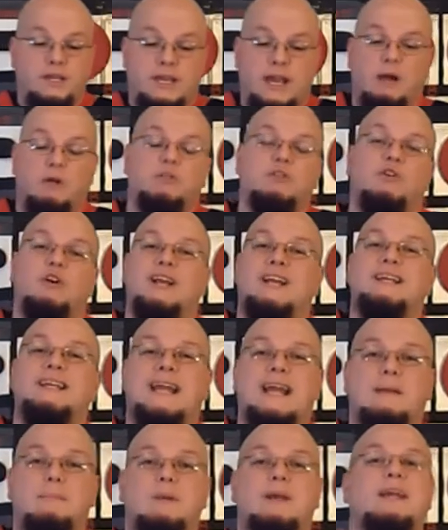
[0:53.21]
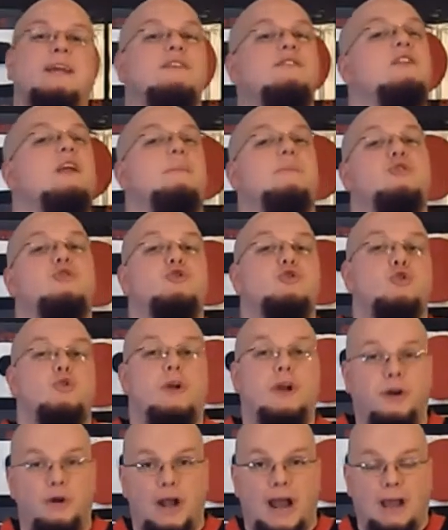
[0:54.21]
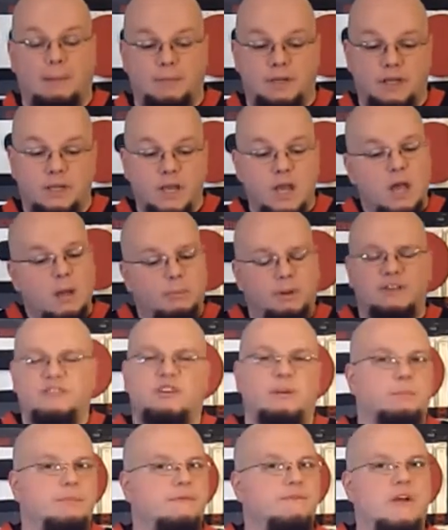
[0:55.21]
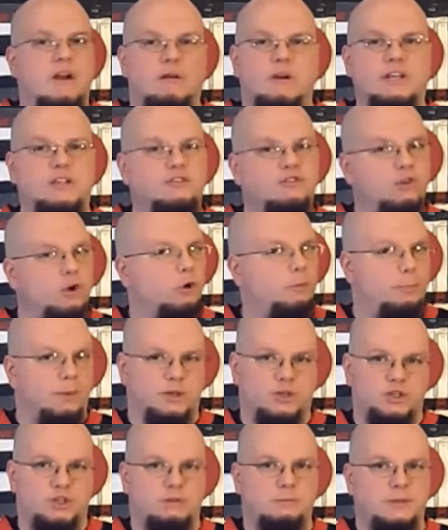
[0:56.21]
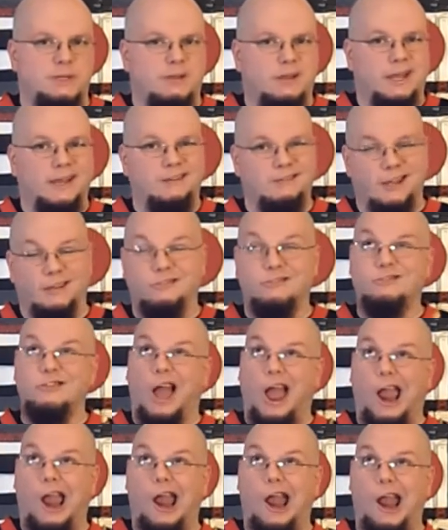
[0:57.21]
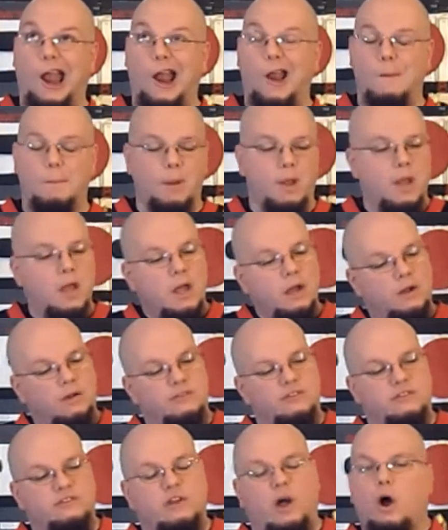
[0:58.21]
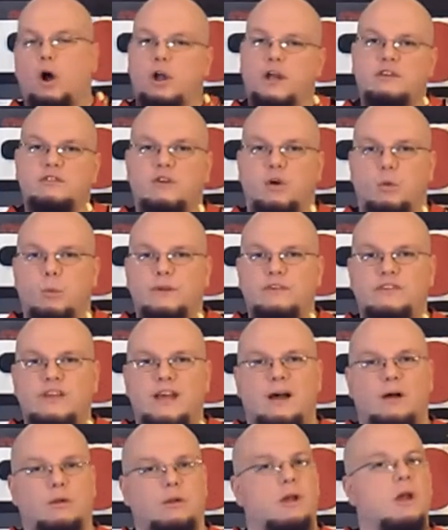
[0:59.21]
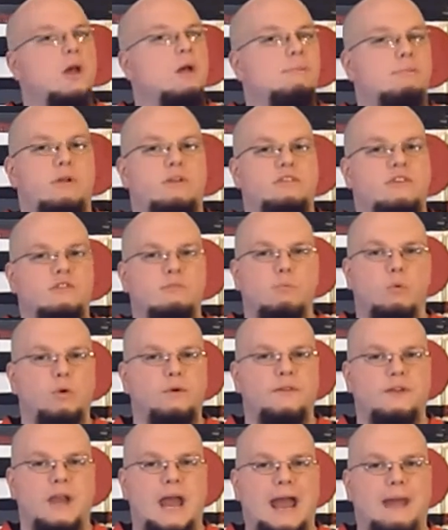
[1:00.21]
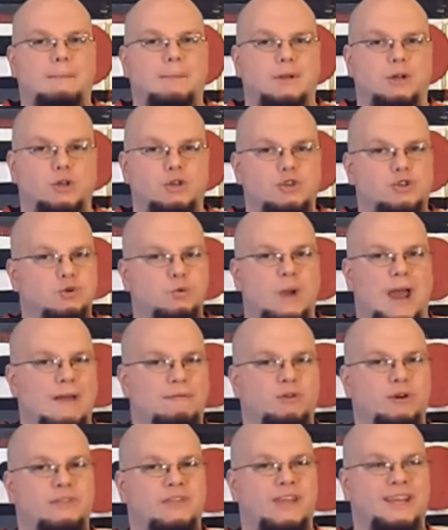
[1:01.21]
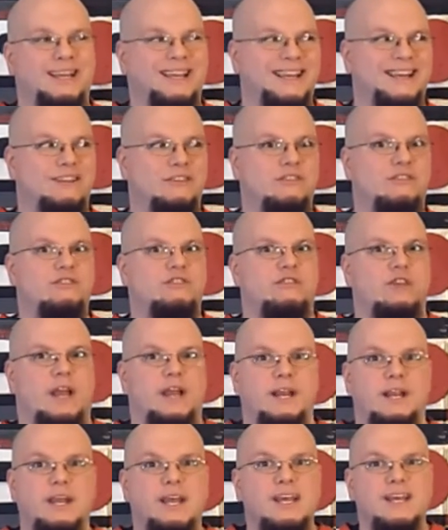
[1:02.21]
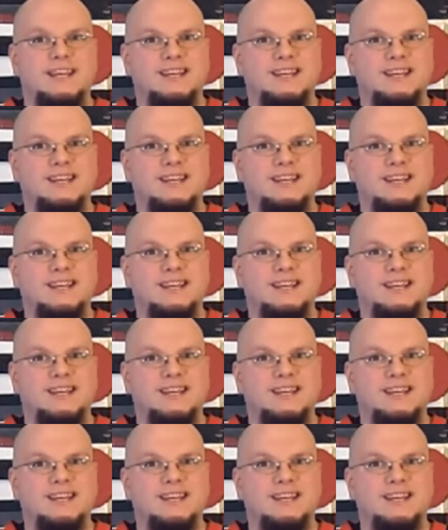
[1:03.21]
Character in-game, his name is Trigger Happy, but he seemed very derpish to me, like the derp, because his tongue is always out, plus he's more than happy to shoot everything in sight.